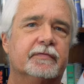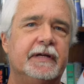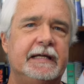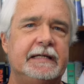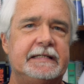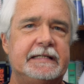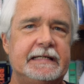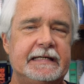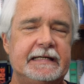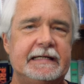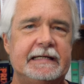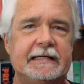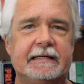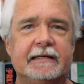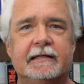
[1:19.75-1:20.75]
of
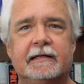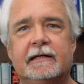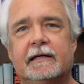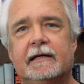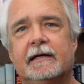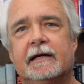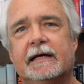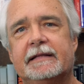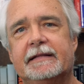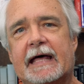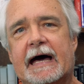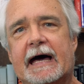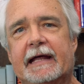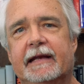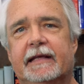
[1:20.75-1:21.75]
hinting
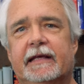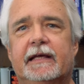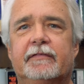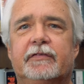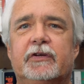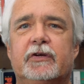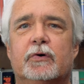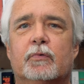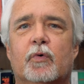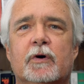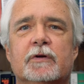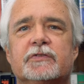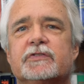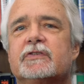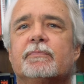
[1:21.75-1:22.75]
that if you
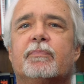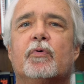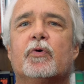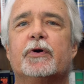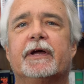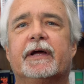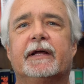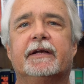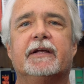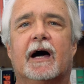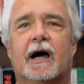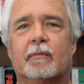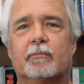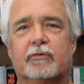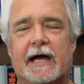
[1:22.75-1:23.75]
weren't supporting
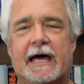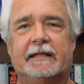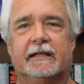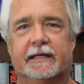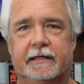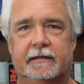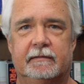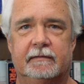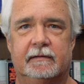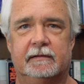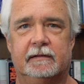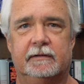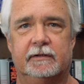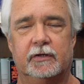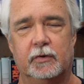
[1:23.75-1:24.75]
Tom Bradley,
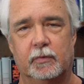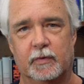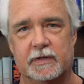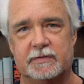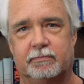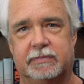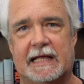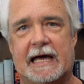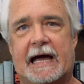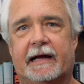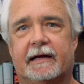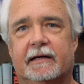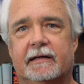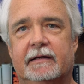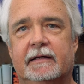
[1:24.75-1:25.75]
who was
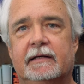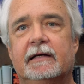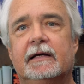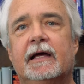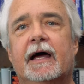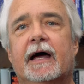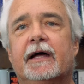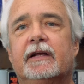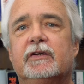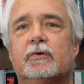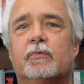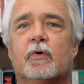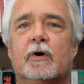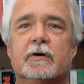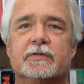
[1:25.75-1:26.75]
black, and
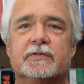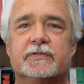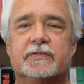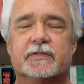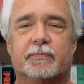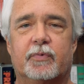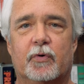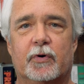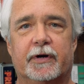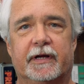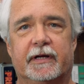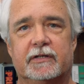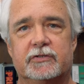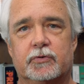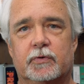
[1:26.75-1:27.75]
you were
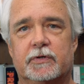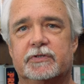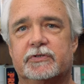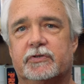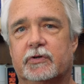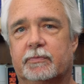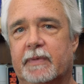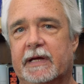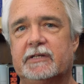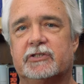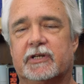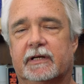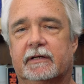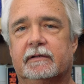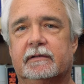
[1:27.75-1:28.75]
supporting George
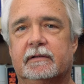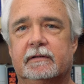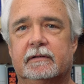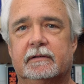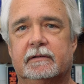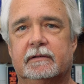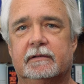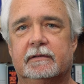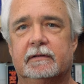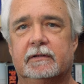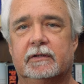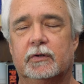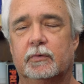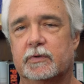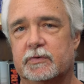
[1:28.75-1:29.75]
Deukmejian,
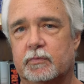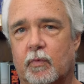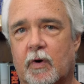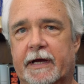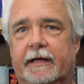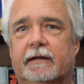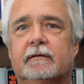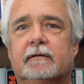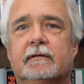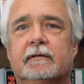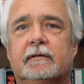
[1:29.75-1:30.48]
who was white,